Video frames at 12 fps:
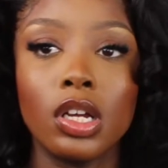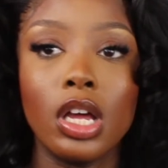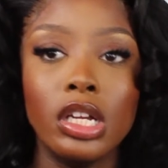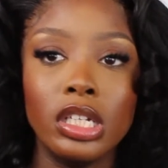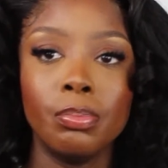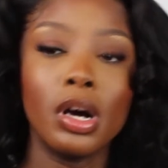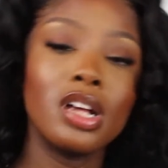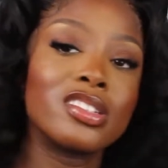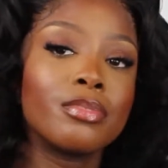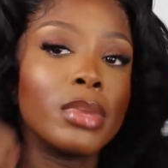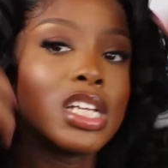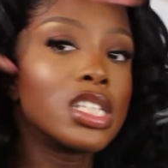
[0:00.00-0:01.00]
Any parts
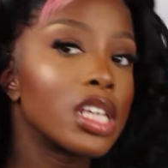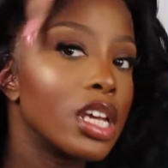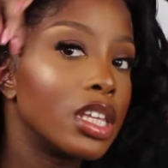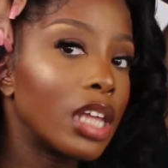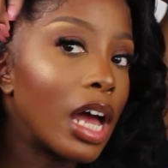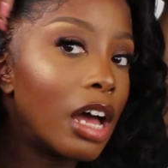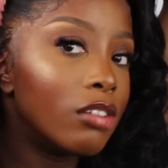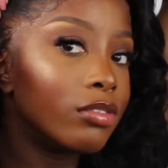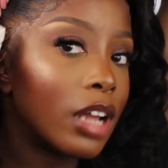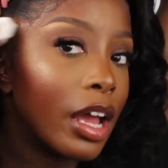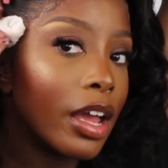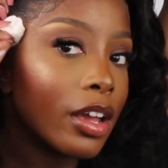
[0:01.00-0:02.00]
of my skin that have
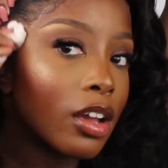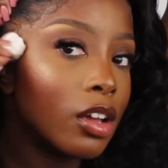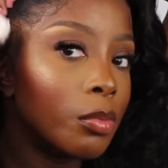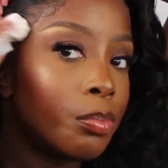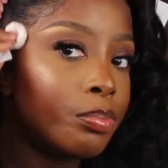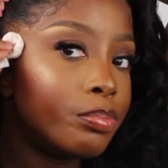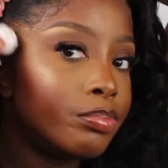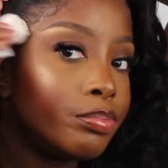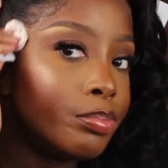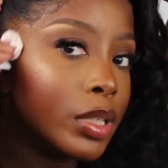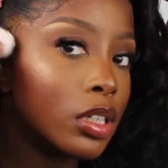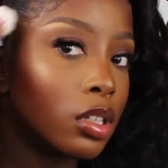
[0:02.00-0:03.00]
like a
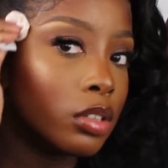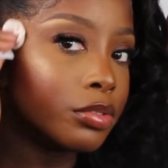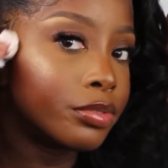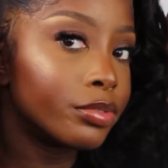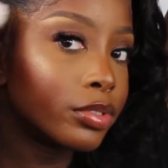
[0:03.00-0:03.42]
bit of